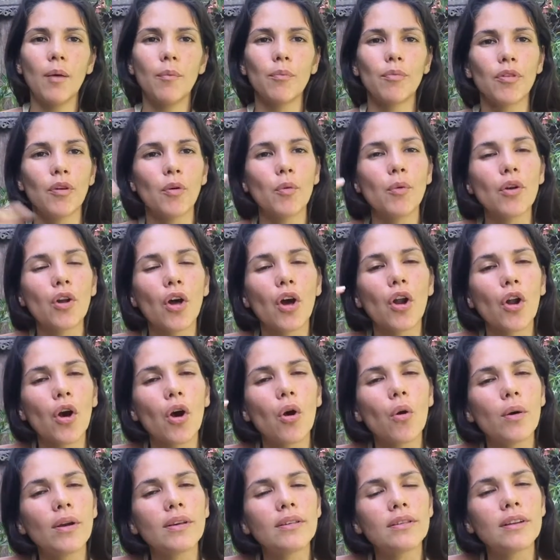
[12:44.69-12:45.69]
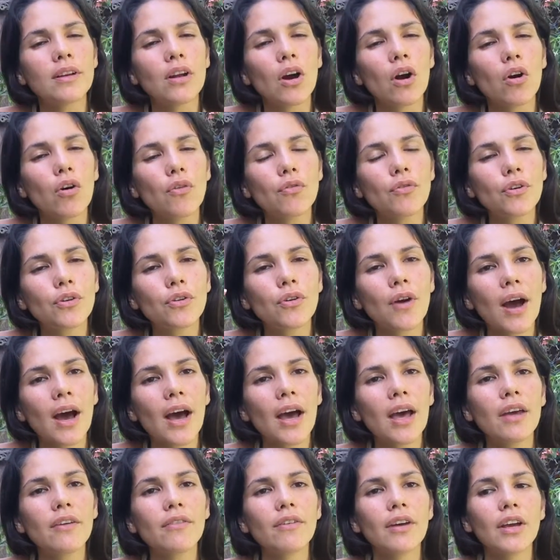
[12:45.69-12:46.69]
so we're not always in
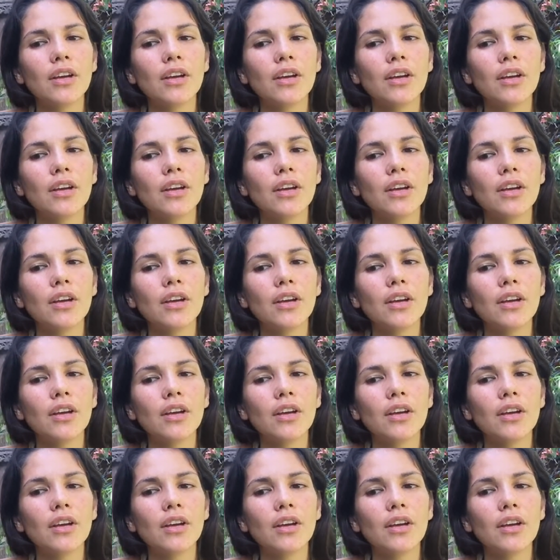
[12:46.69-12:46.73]
overdrive,